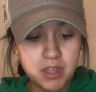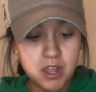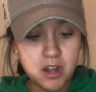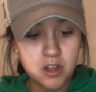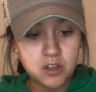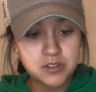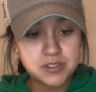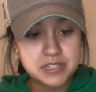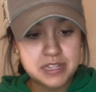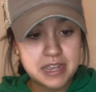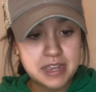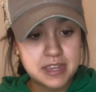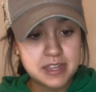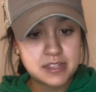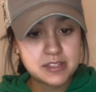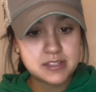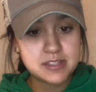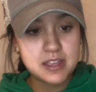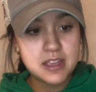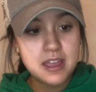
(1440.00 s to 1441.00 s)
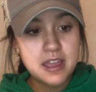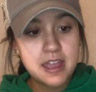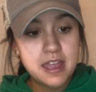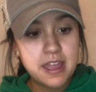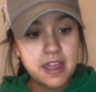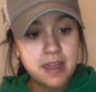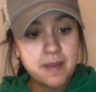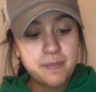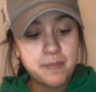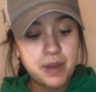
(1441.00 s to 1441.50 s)
on all sides.
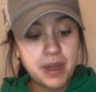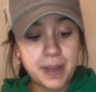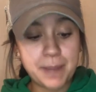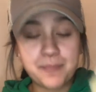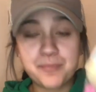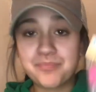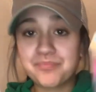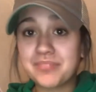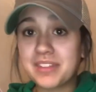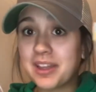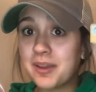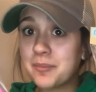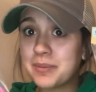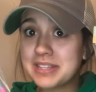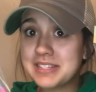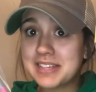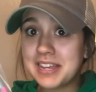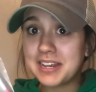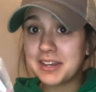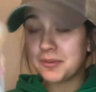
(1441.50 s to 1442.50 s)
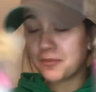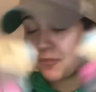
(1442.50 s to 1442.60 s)
But I'm excited